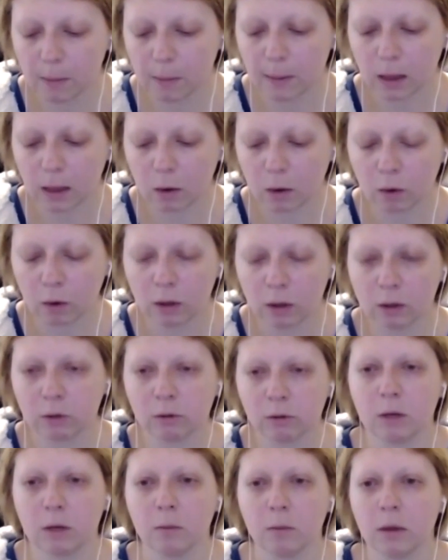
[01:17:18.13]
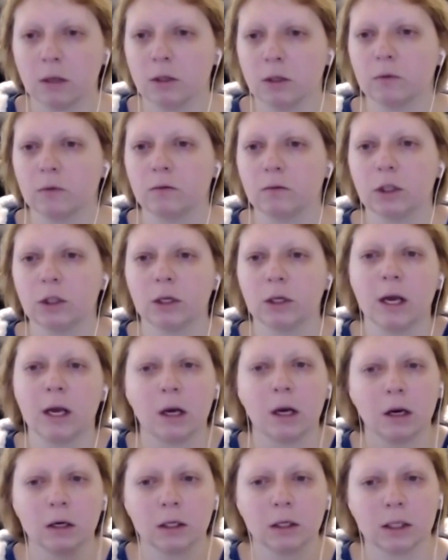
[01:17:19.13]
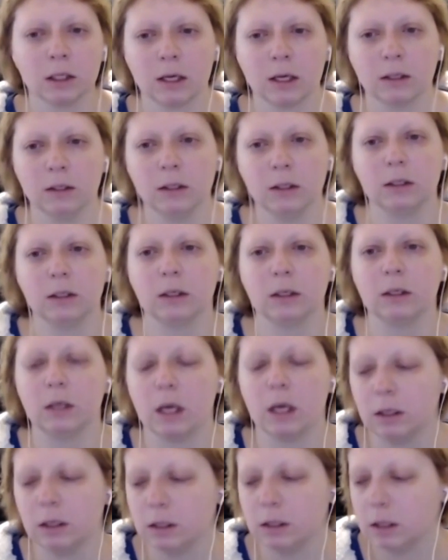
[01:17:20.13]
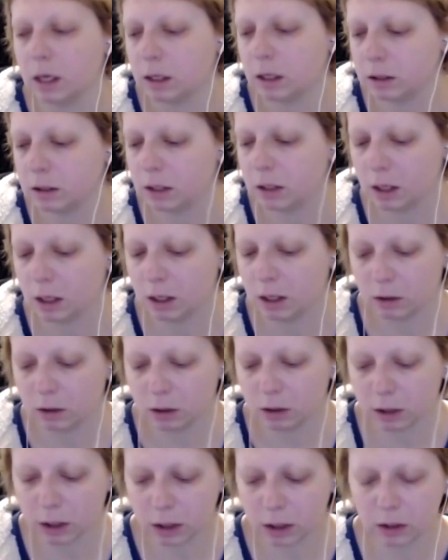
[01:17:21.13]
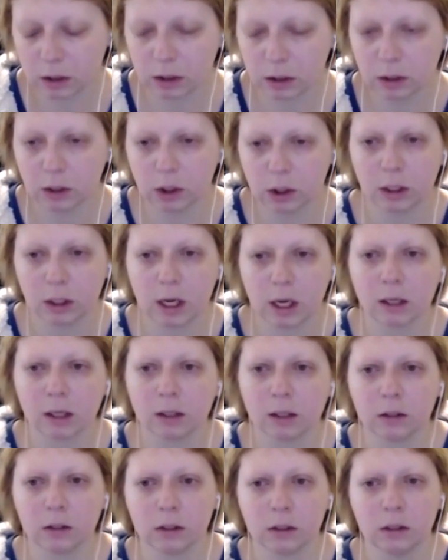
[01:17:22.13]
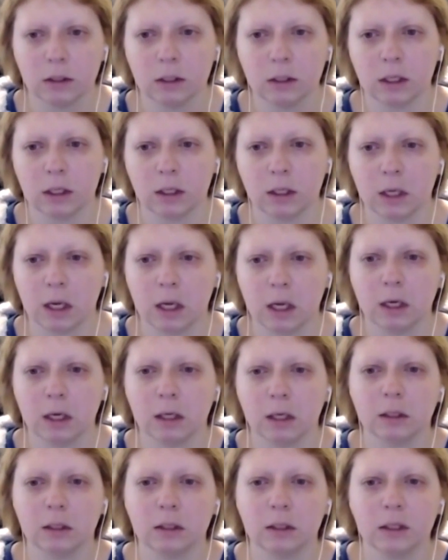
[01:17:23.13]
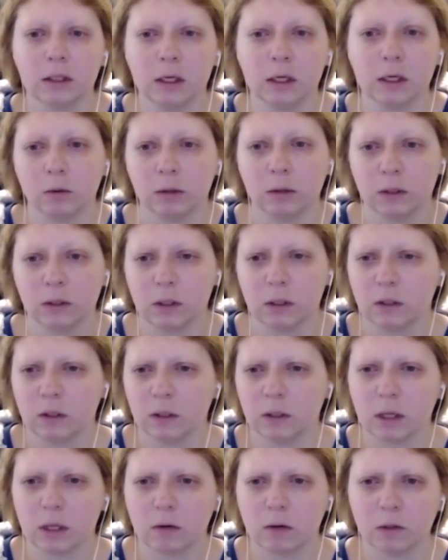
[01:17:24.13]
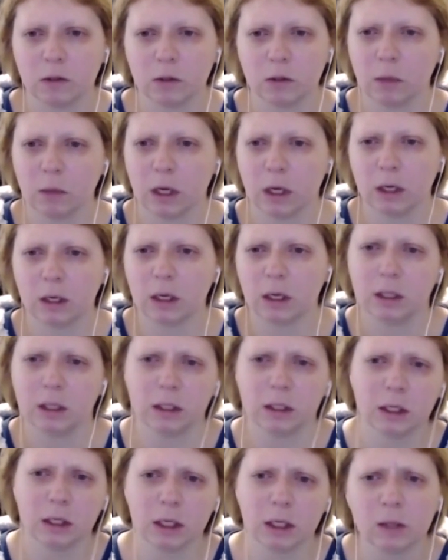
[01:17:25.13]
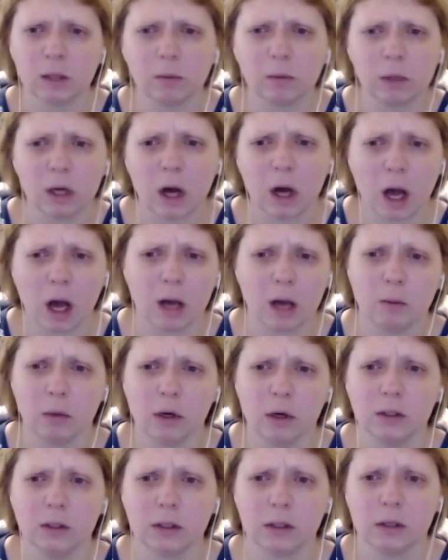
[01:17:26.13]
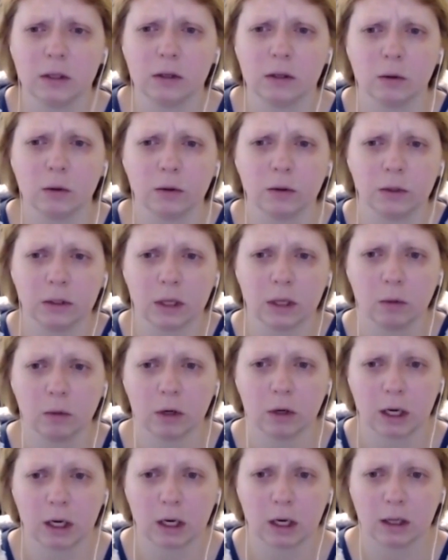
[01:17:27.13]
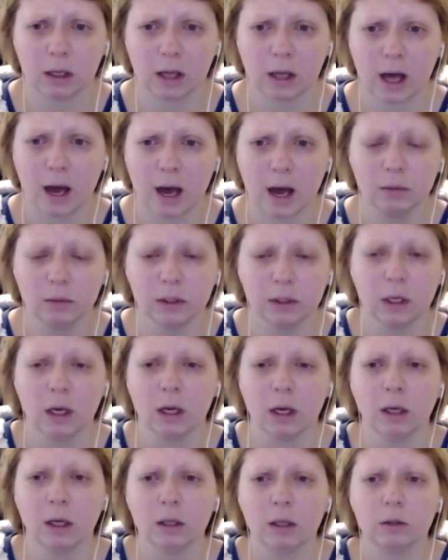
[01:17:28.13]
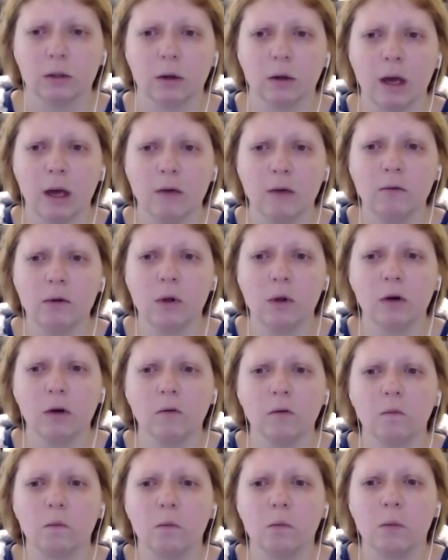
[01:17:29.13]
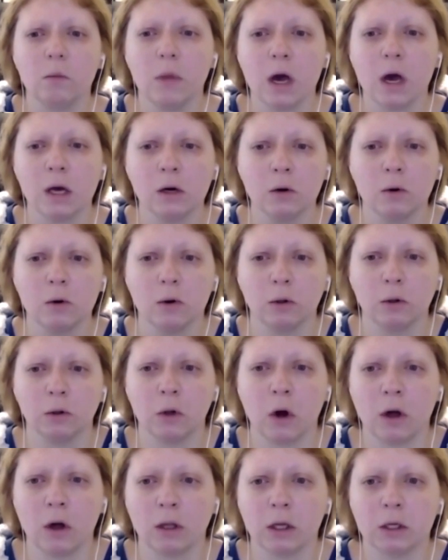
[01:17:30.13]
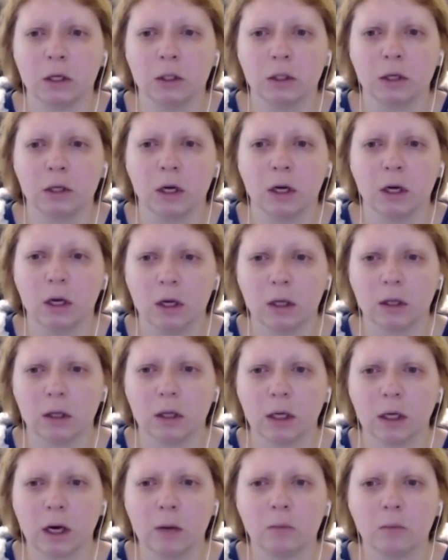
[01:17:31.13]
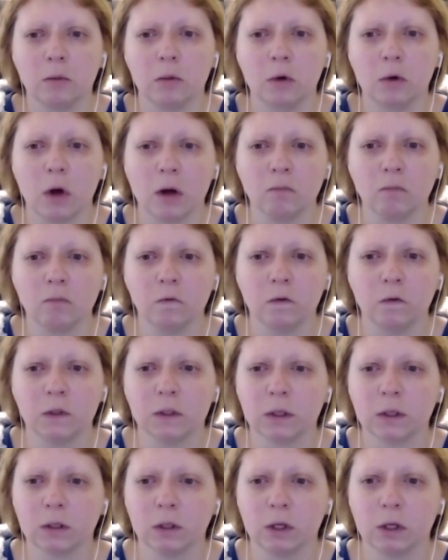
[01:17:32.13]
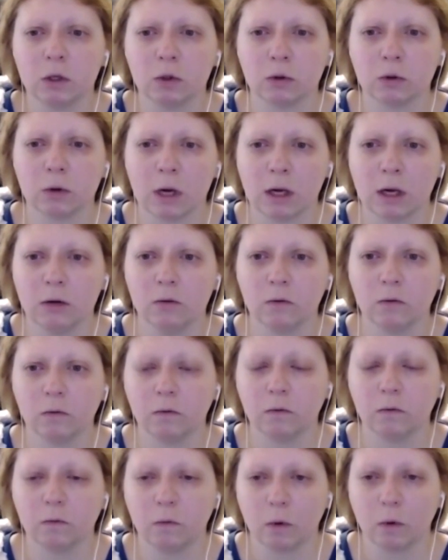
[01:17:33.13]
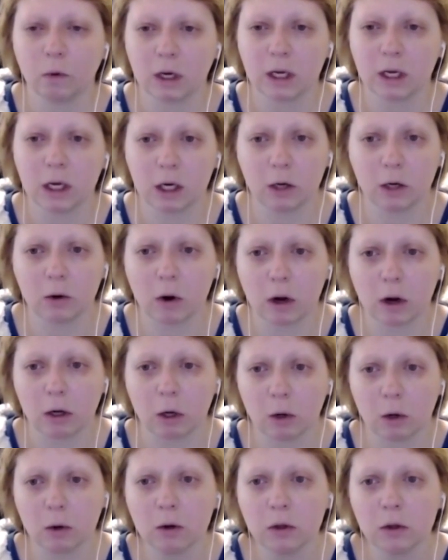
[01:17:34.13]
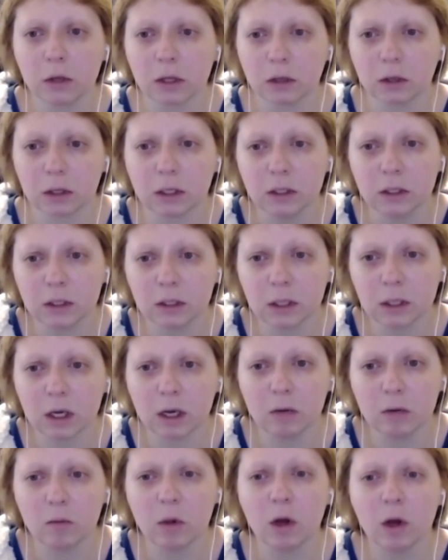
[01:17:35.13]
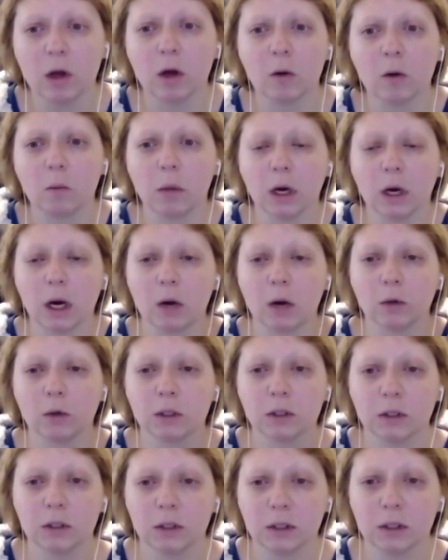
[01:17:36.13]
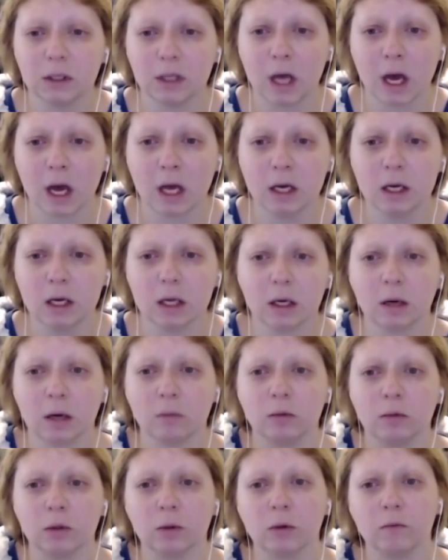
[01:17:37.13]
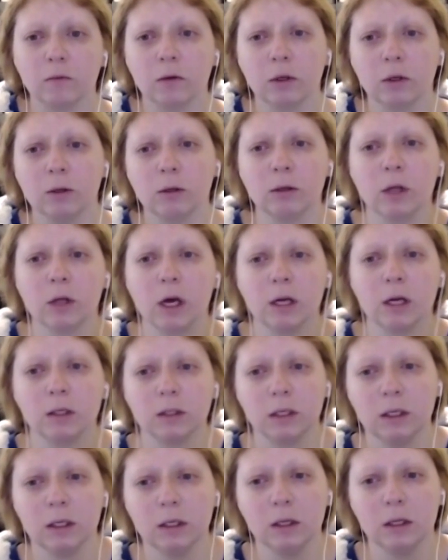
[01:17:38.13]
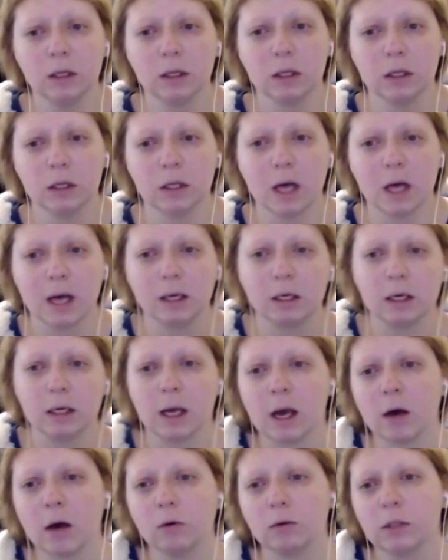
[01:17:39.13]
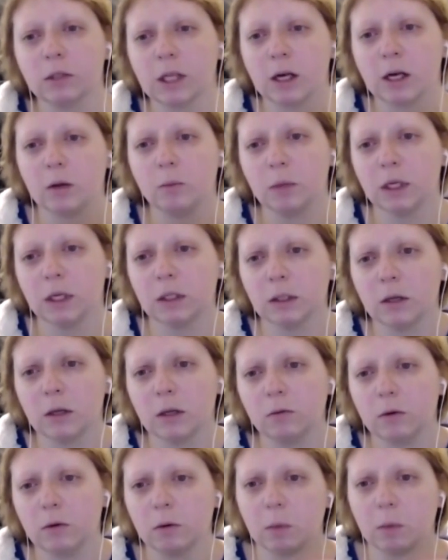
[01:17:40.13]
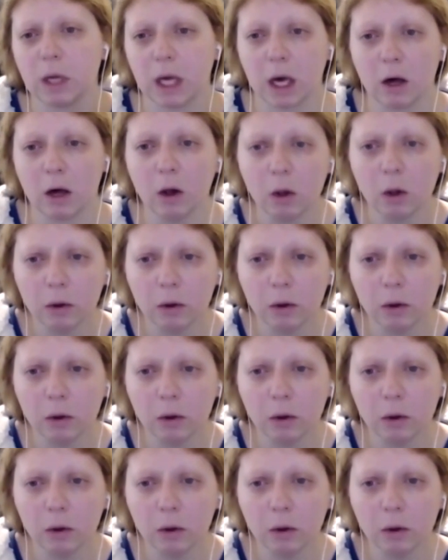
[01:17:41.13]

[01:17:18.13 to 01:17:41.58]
ordering a bunch of genetic tests and looking into genetics and DNA and sequencing stuff to make ET human hybrids in those cybernetic labs. So I have a lot of medical knowledge that I'm not physically trained for here on Earth at this time, but I was then, and I'm sort of utilizing that now to help myself with my health.